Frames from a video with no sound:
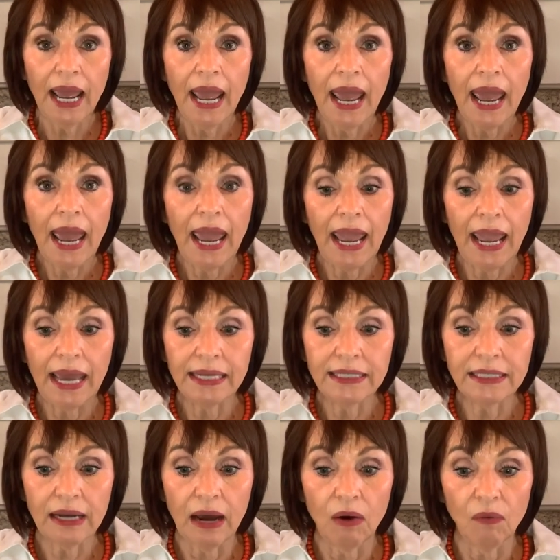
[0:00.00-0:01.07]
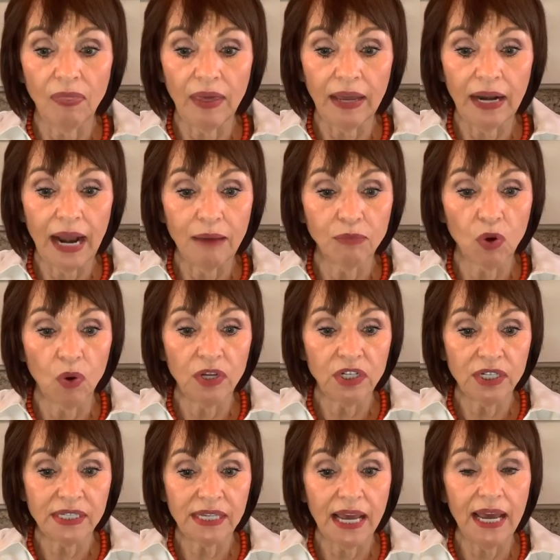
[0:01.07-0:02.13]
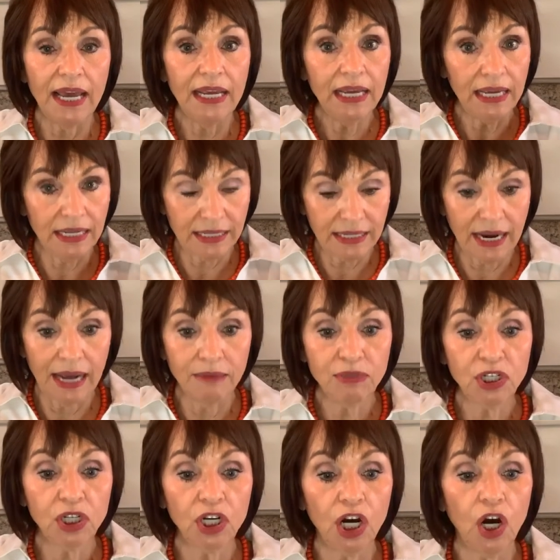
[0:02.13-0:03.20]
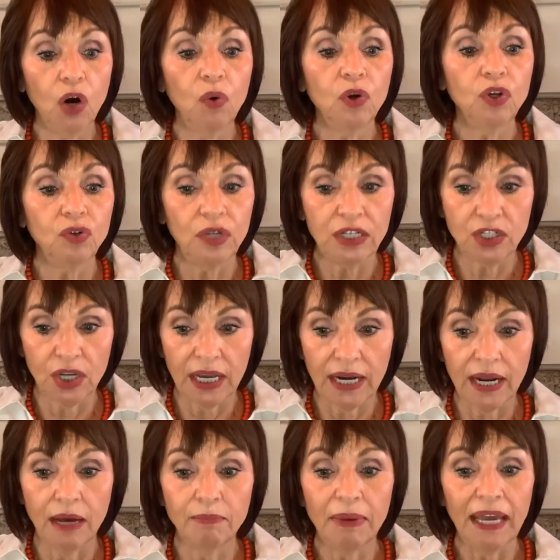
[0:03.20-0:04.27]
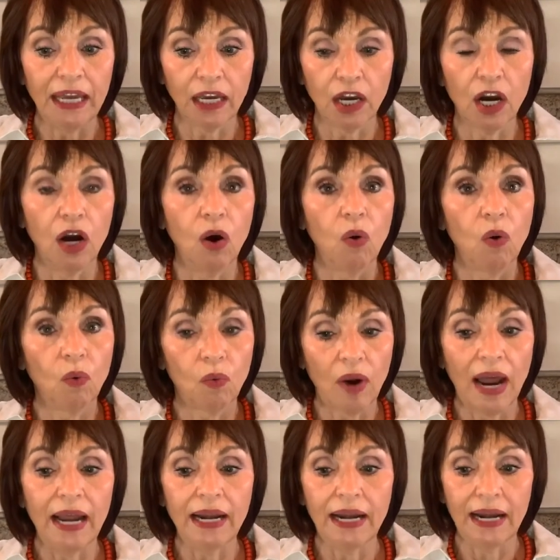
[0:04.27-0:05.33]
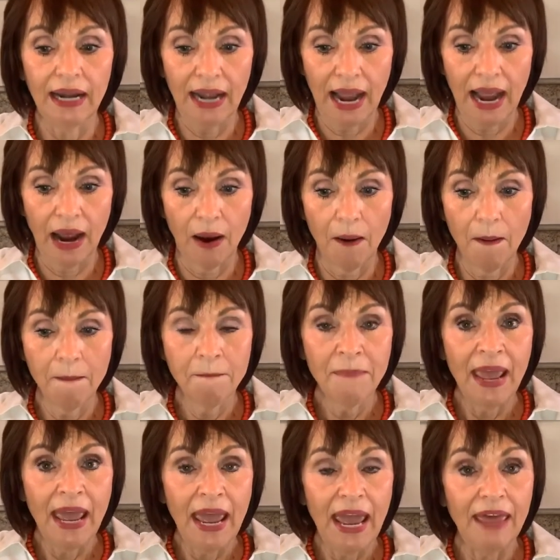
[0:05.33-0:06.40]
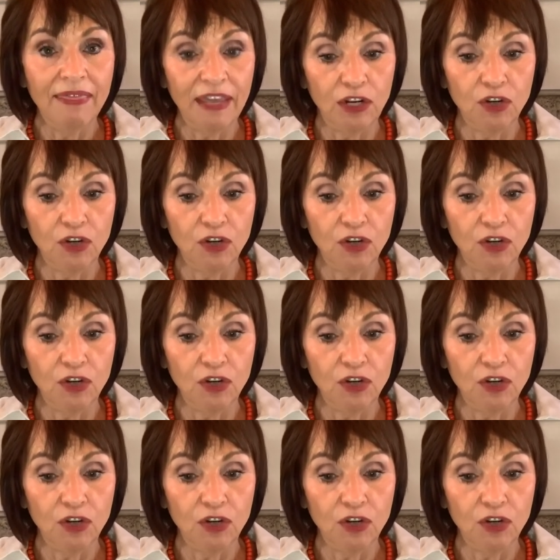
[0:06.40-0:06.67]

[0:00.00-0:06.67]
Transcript: and then I'm going to say, it's time to go. You need to get up and go right now. And then you